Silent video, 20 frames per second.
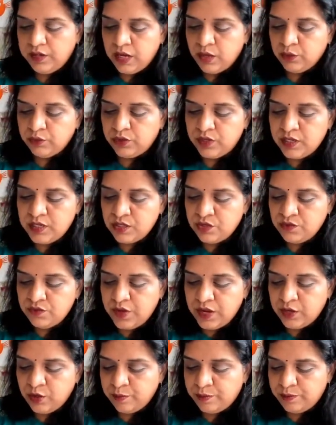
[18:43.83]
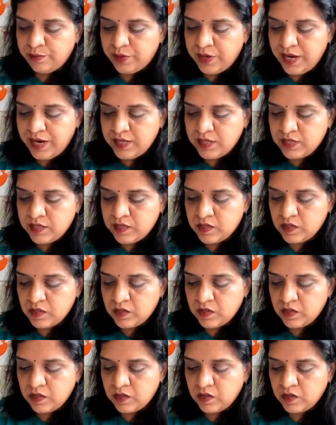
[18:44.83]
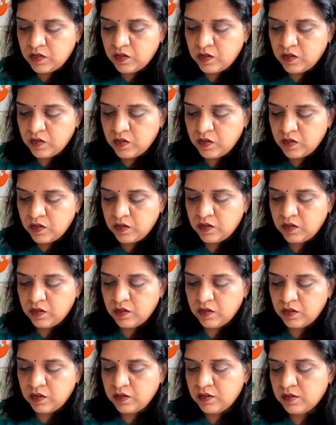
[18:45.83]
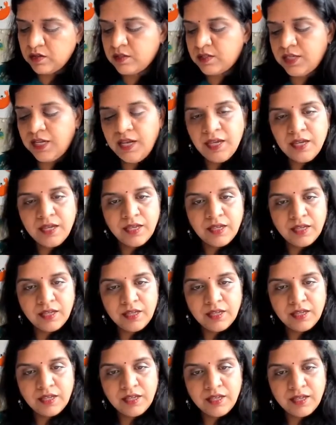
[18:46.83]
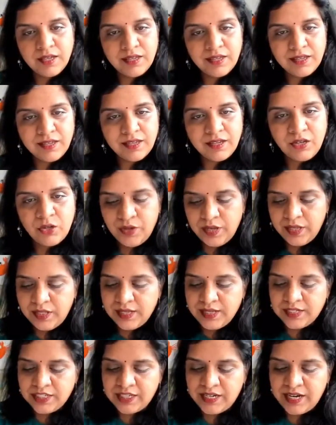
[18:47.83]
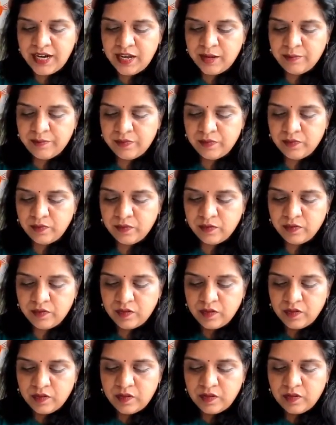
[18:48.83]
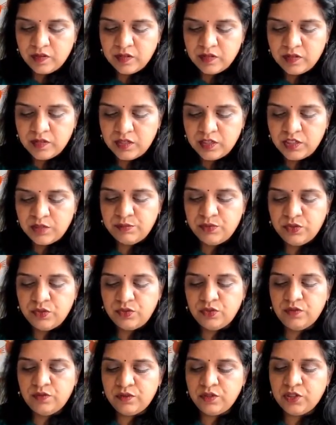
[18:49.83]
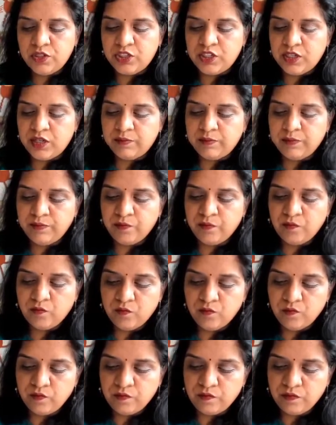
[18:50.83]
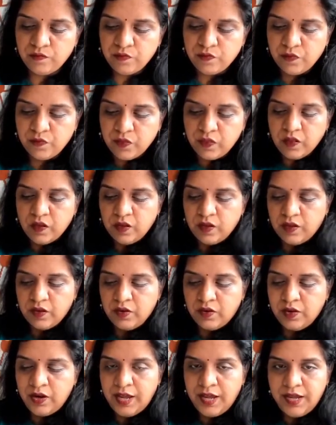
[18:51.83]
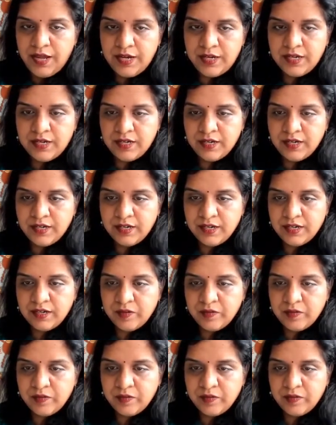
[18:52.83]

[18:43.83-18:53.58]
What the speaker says: Now this, when you press, see? Look at that shape. Such a beautiful shape. Right?